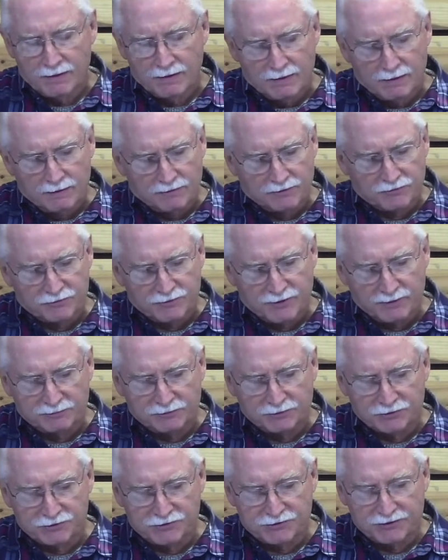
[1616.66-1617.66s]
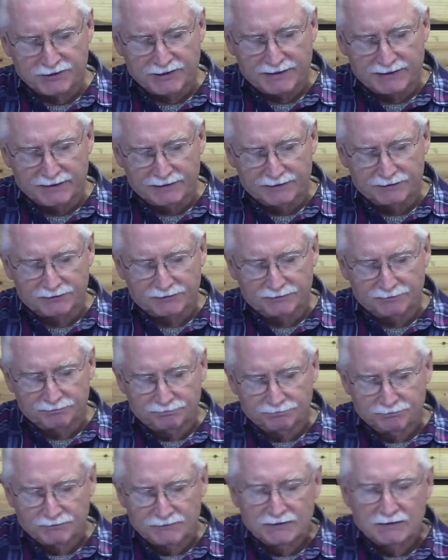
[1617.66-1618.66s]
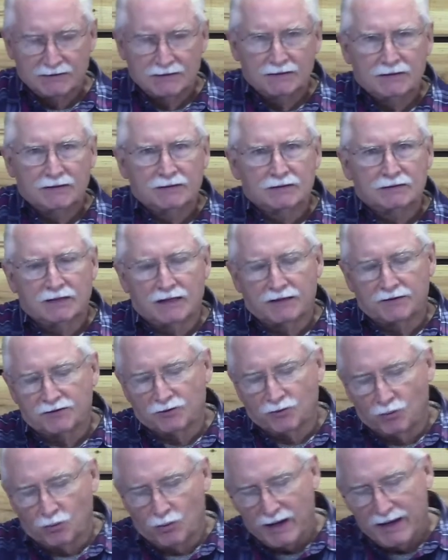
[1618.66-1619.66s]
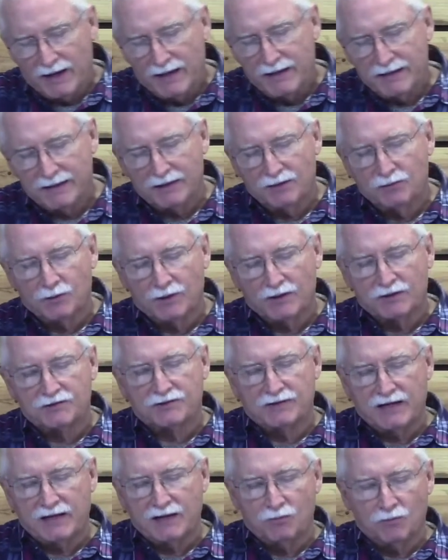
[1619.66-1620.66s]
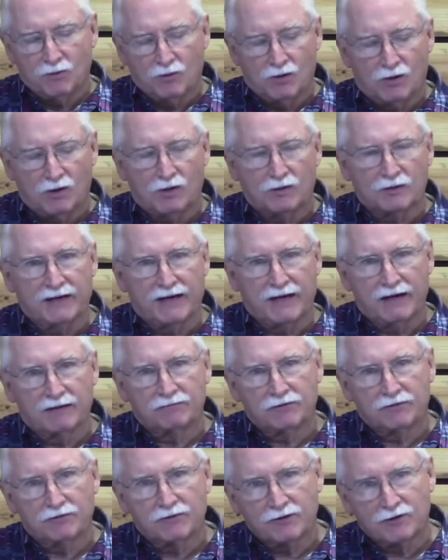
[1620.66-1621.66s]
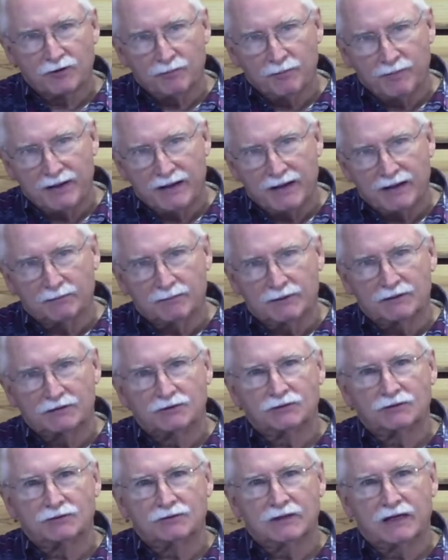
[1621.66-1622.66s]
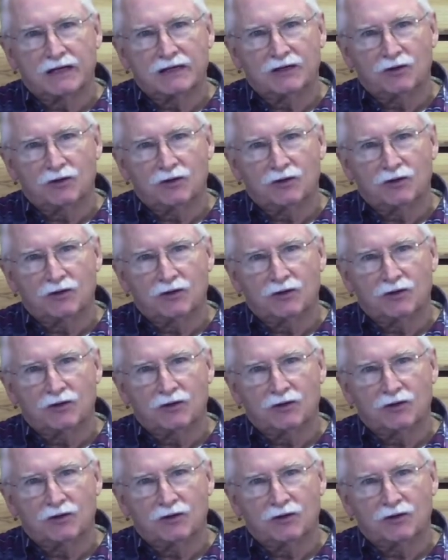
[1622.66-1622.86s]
The scripture says that the way in which they walked after the commandments and